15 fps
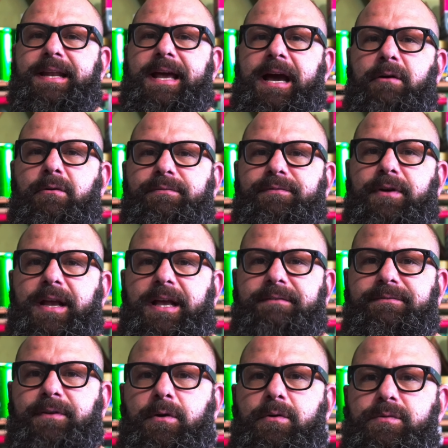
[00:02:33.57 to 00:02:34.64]
out for
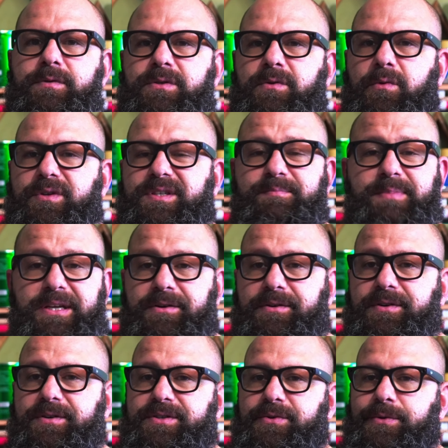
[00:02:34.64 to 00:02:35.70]
headphones or
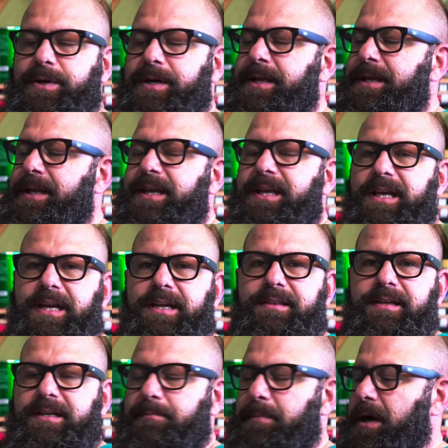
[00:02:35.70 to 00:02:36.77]
speakers or
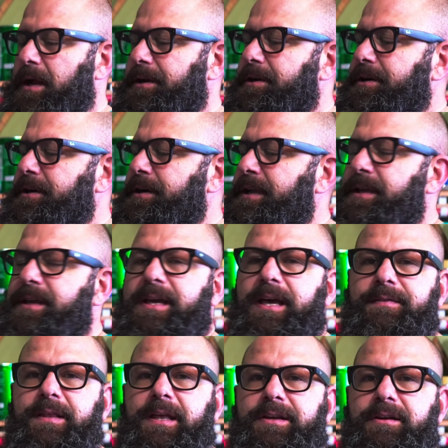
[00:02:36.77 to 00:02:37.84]
anything to monitor,
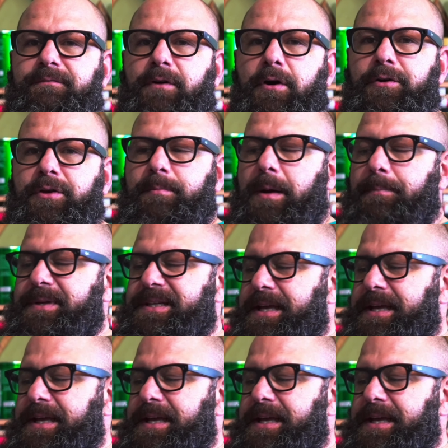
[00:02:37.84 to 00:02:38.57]
and then your volume up and